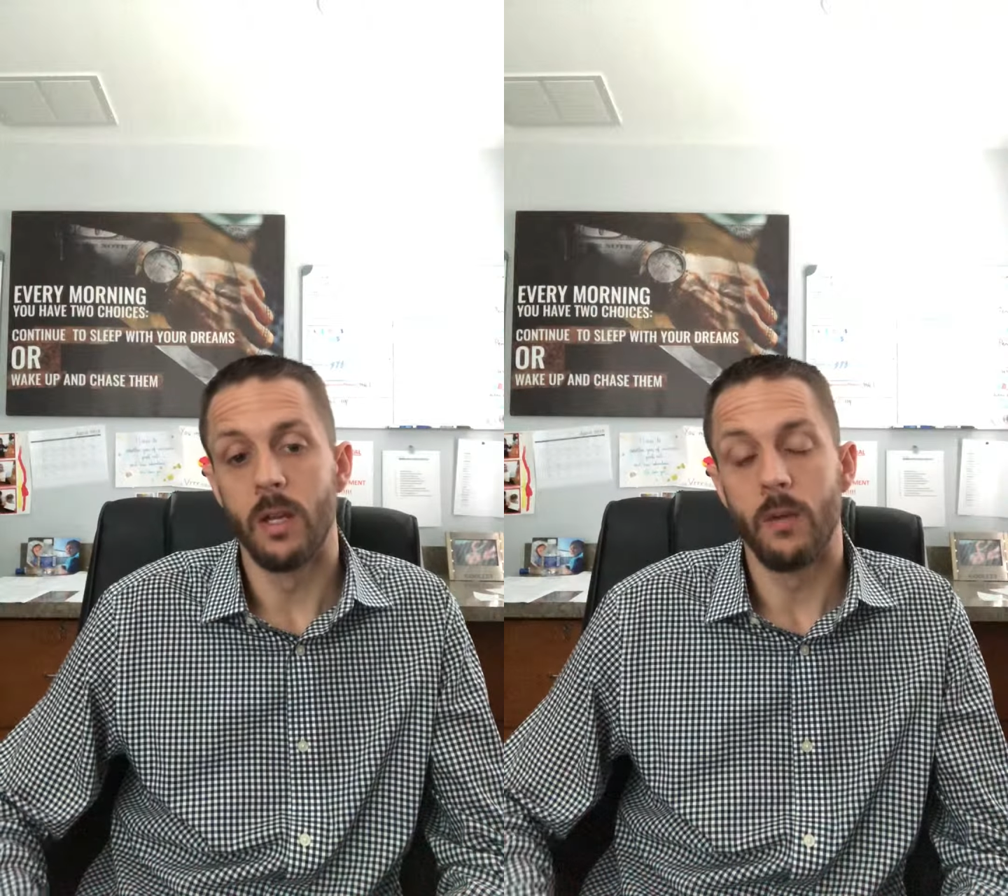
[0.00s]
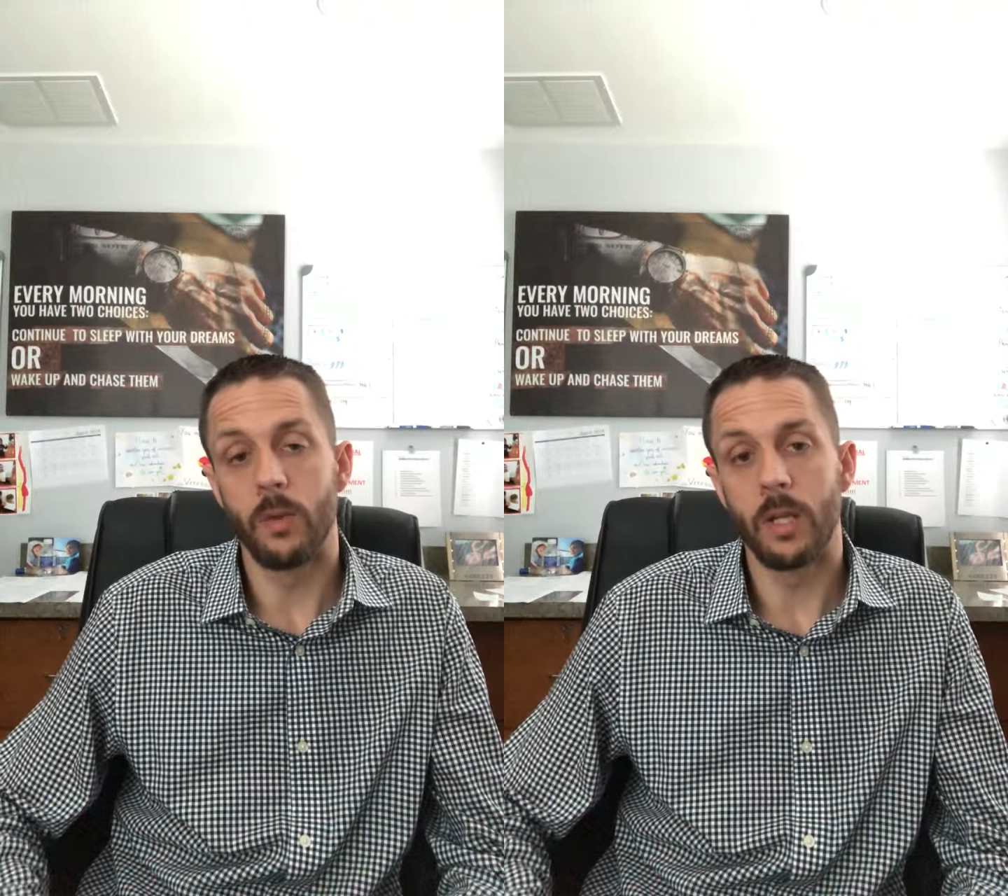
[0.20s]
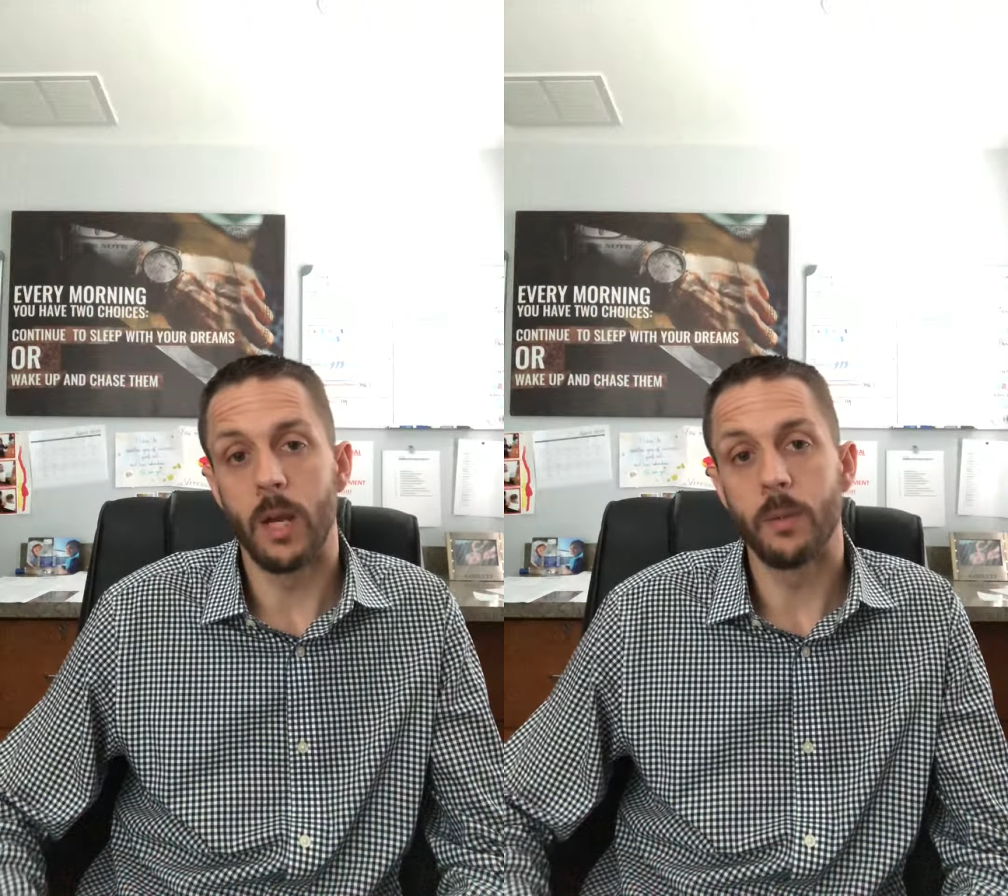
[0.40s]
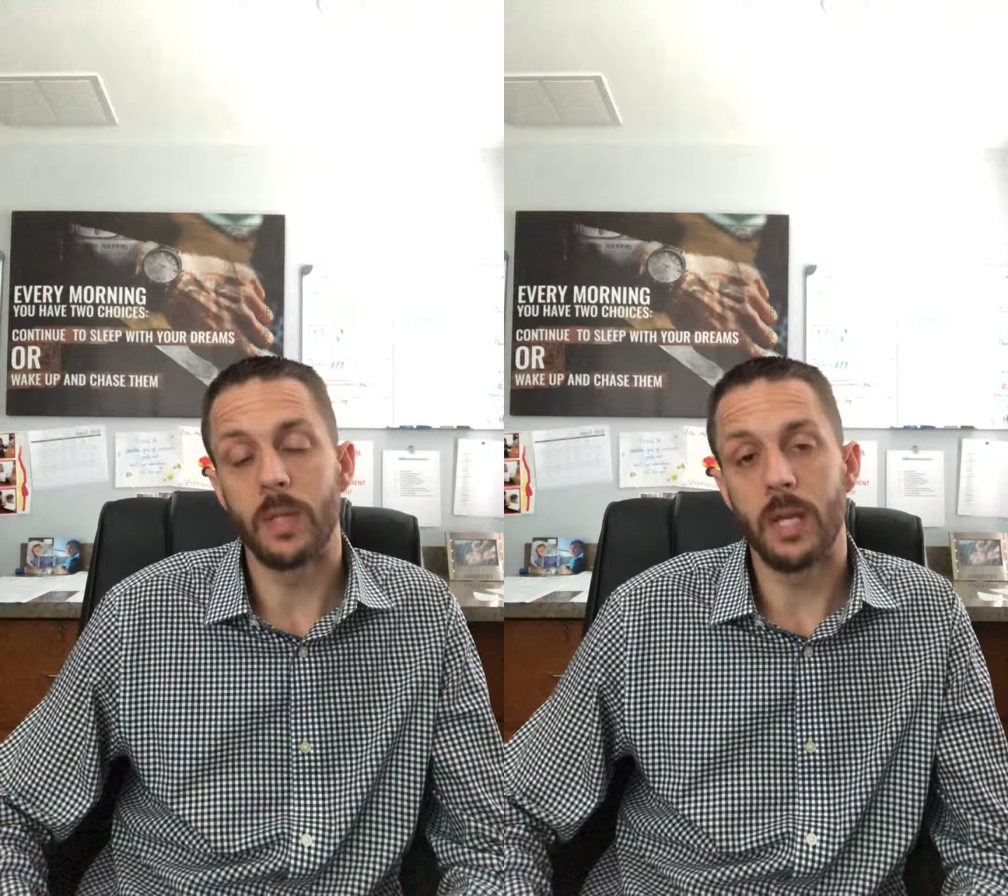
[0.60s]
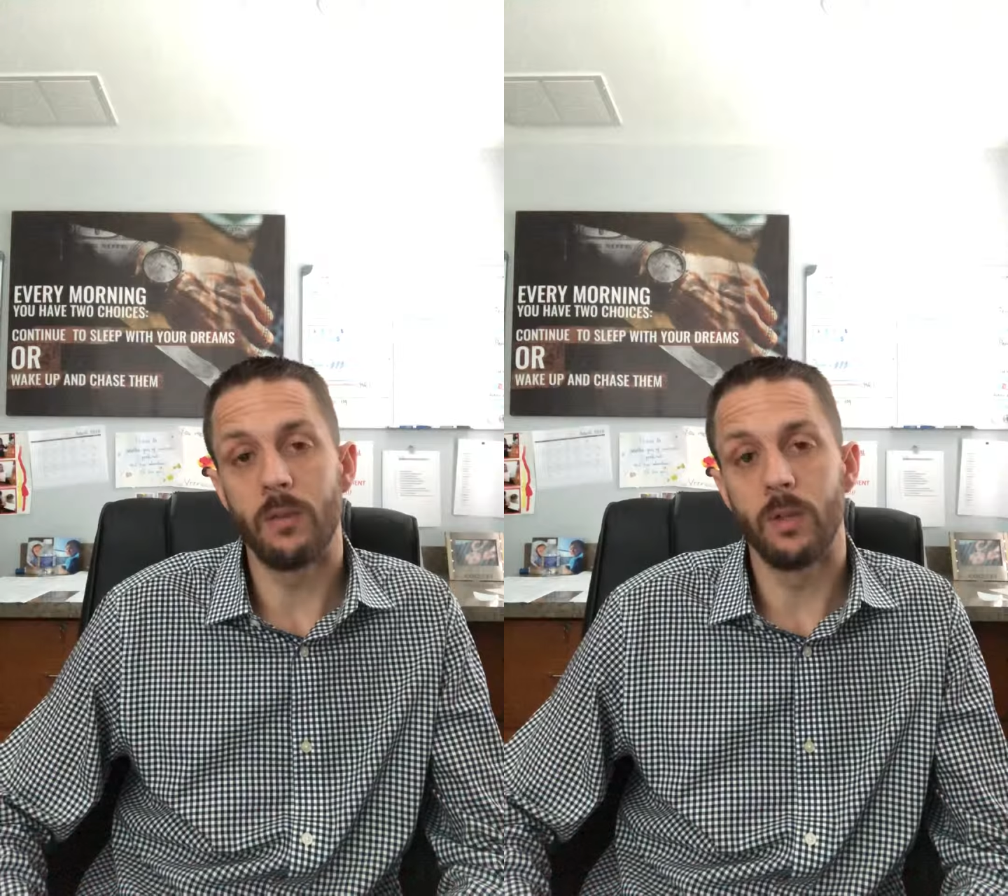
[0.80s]
If we can help you with
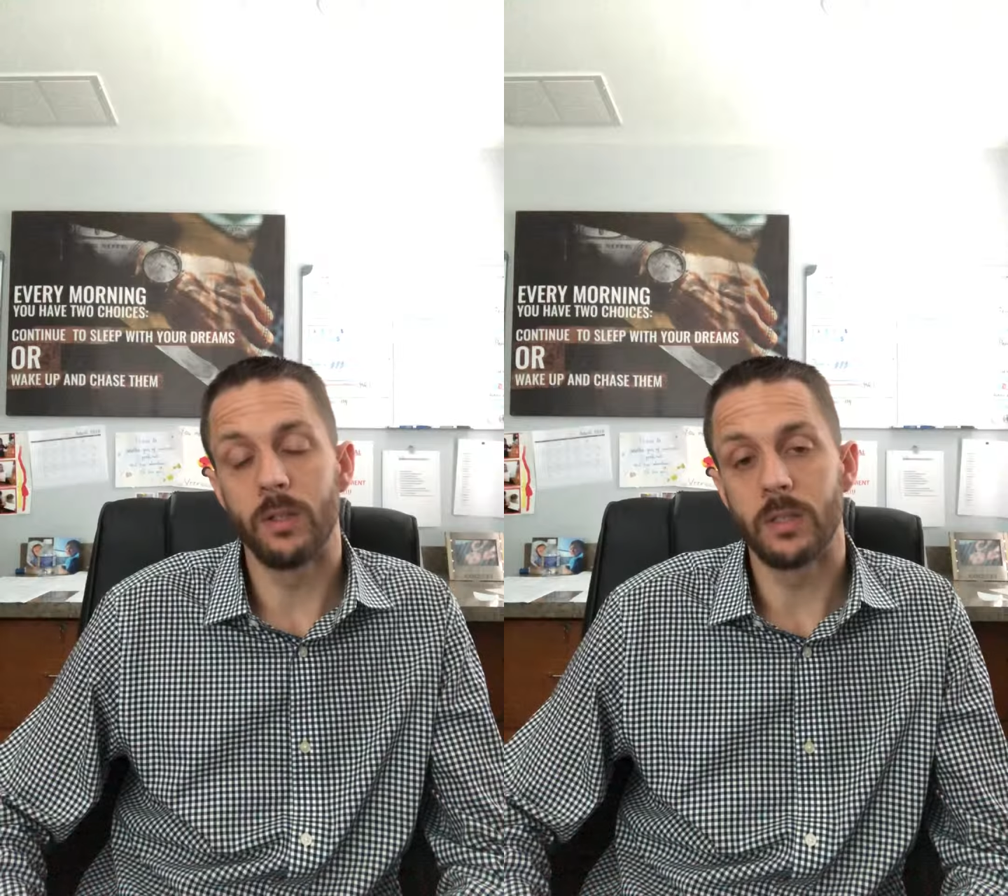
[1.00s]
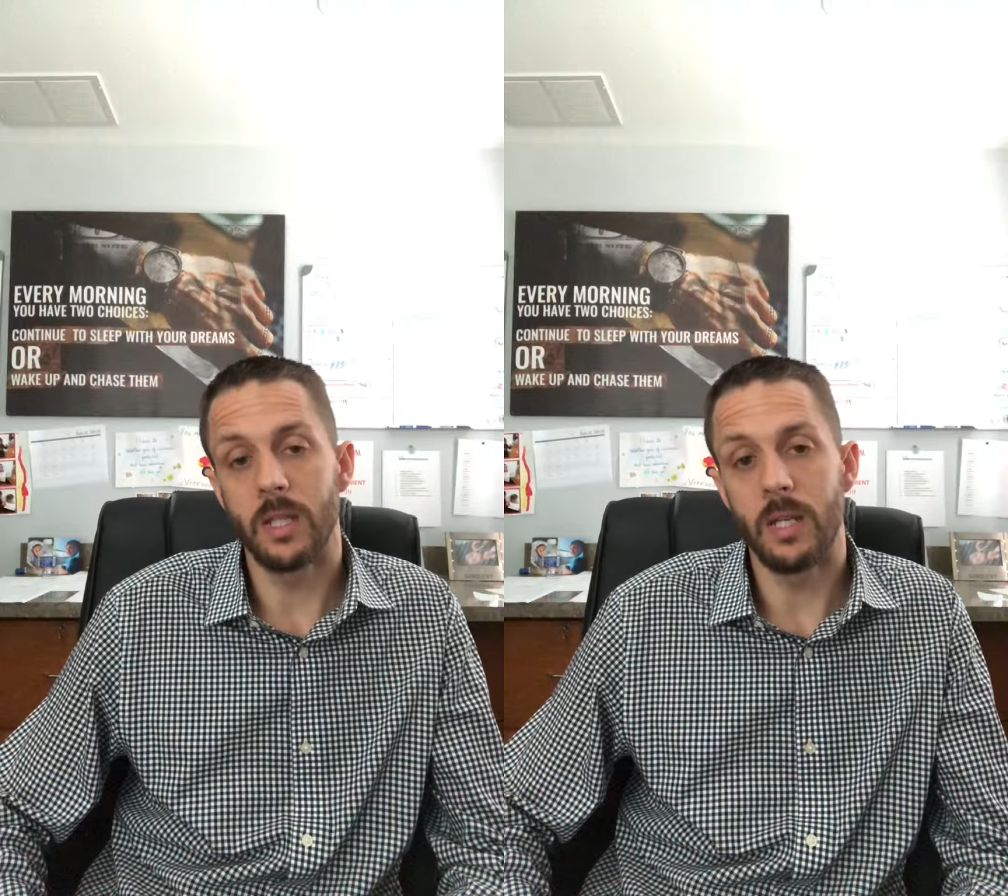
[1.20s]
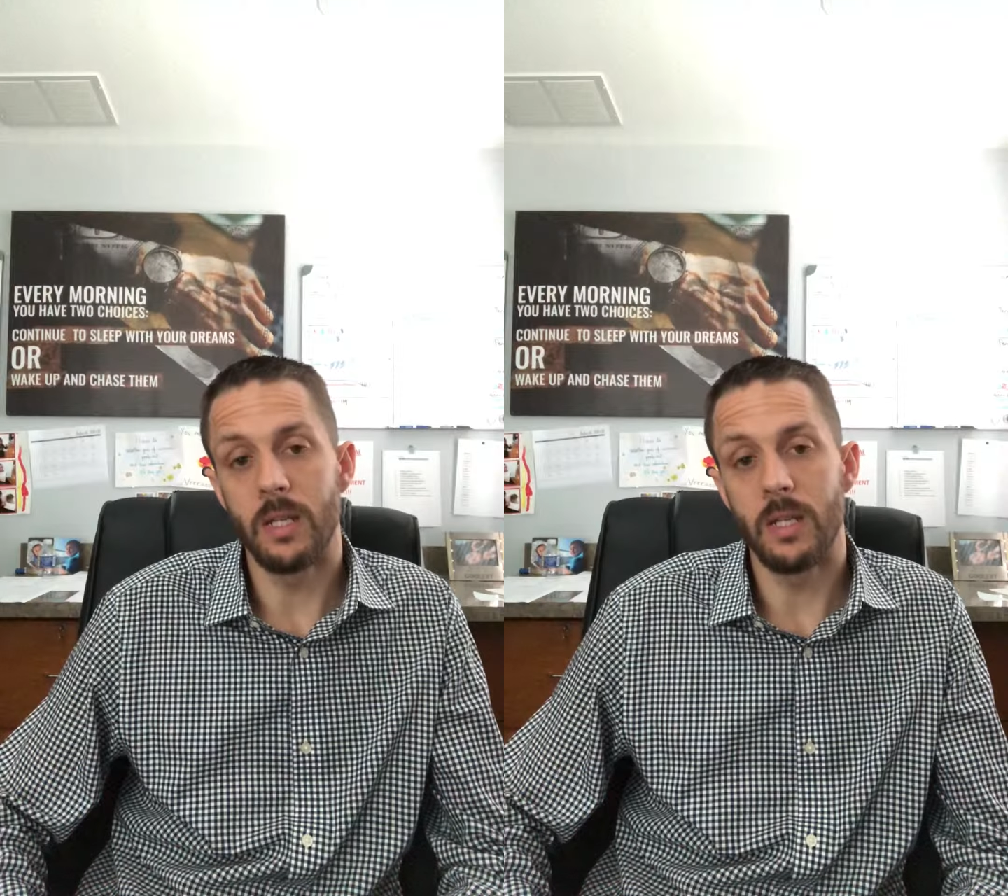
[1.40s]
any real estate